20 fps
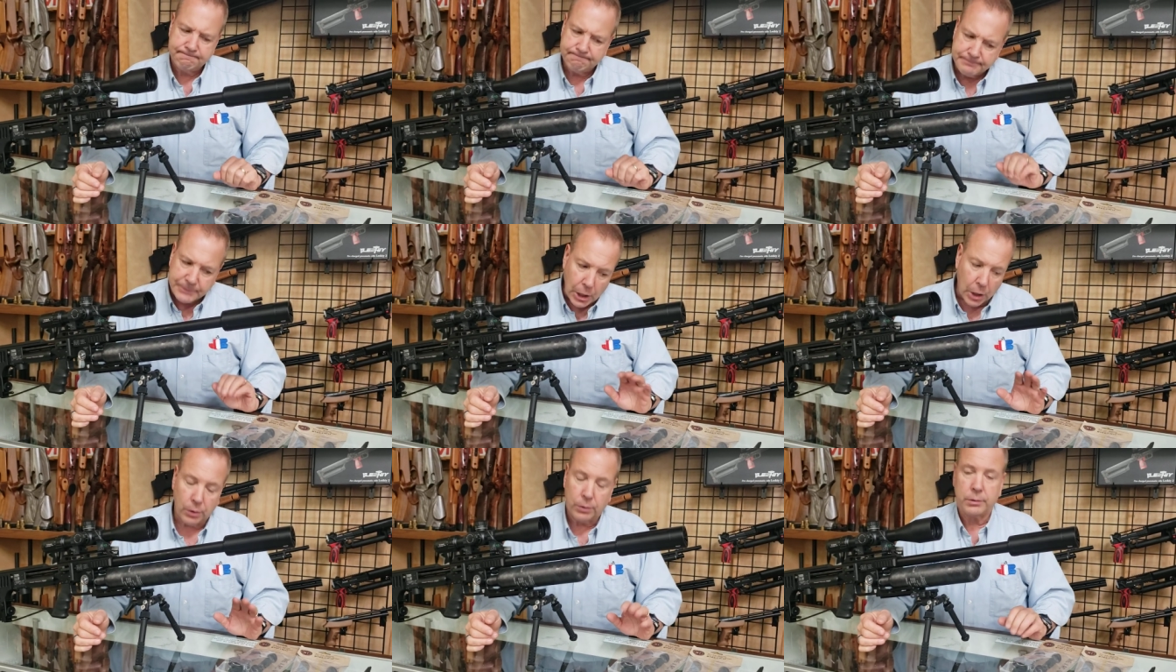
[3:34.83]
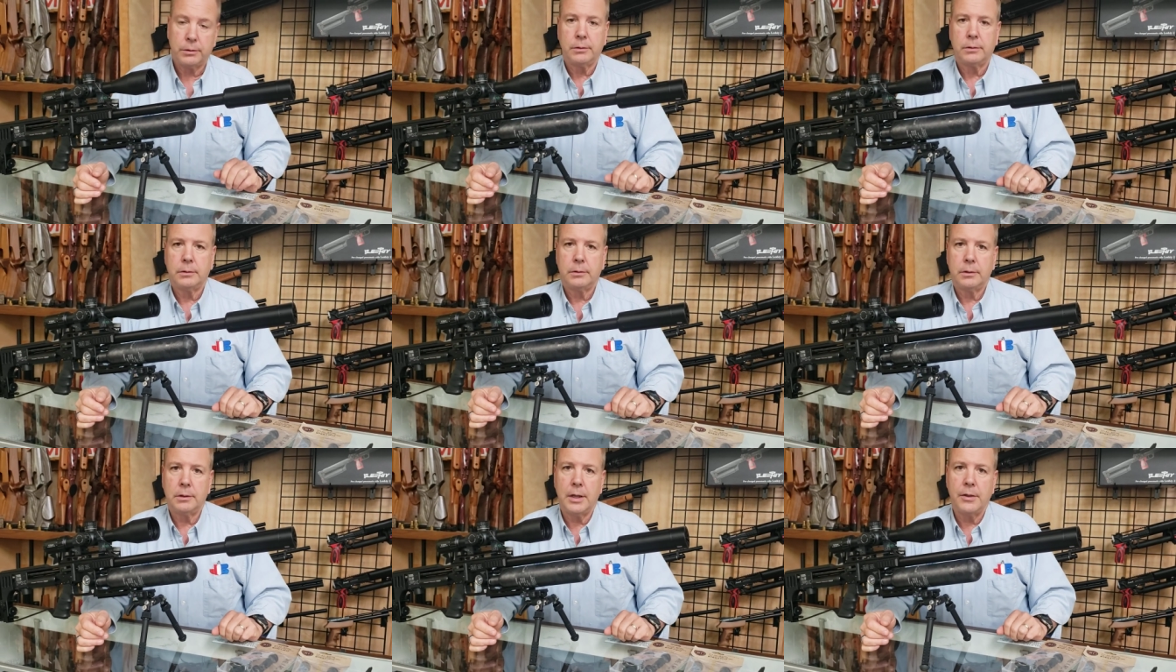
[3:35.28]
don't.
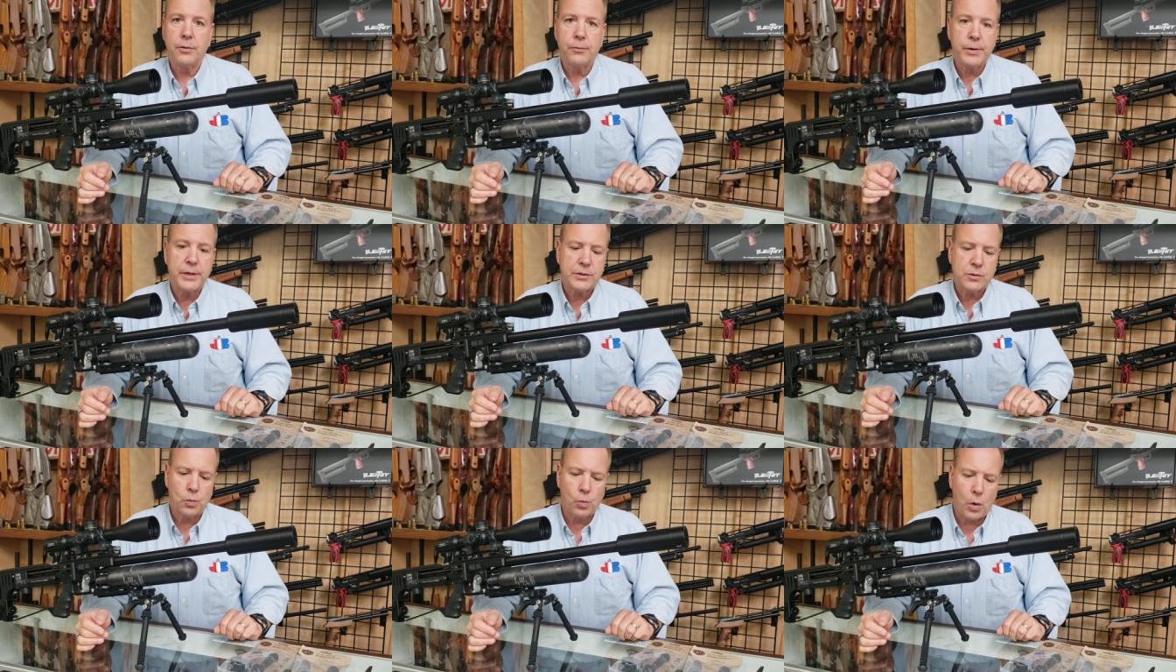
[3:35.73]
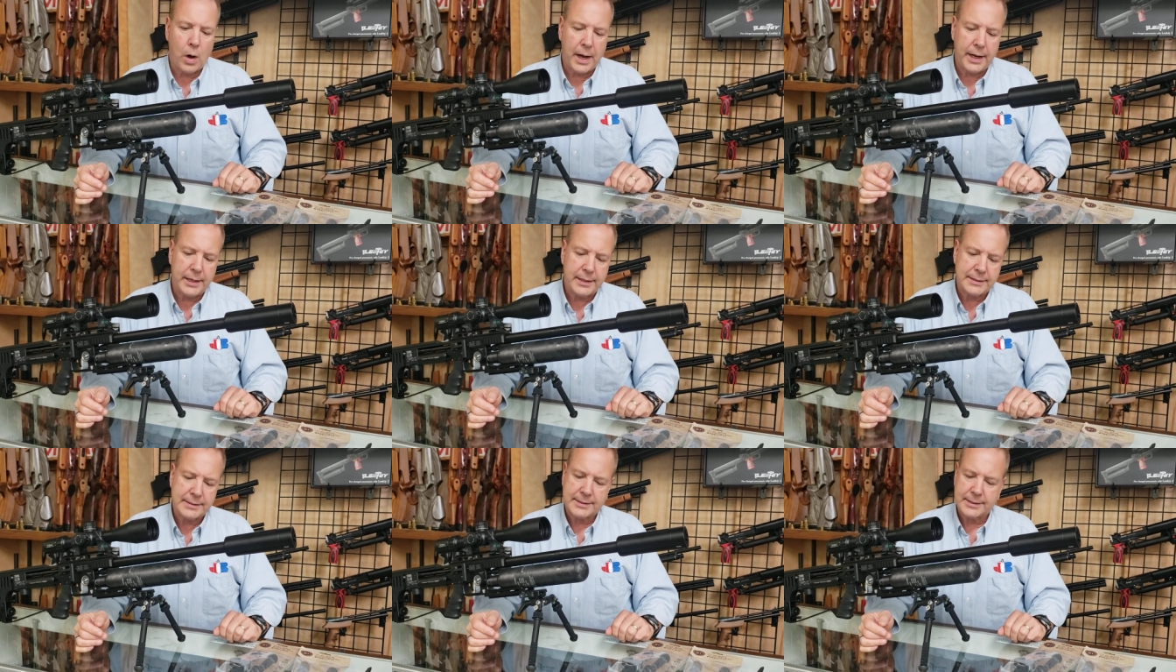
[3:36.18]
And the reason why
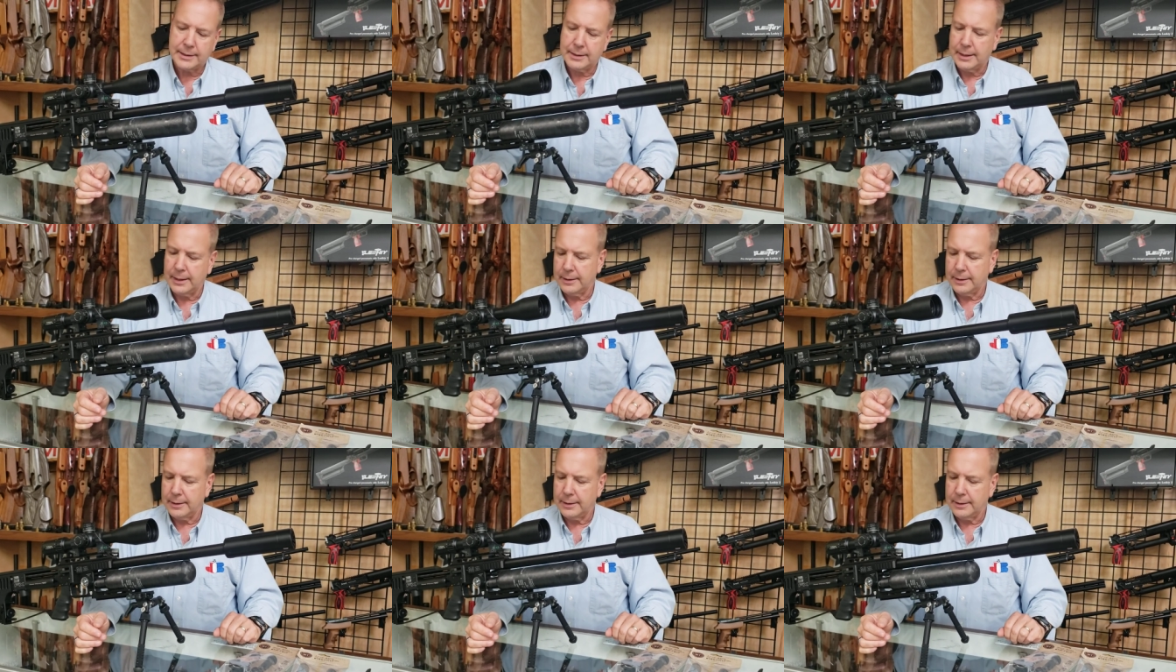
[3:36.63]
is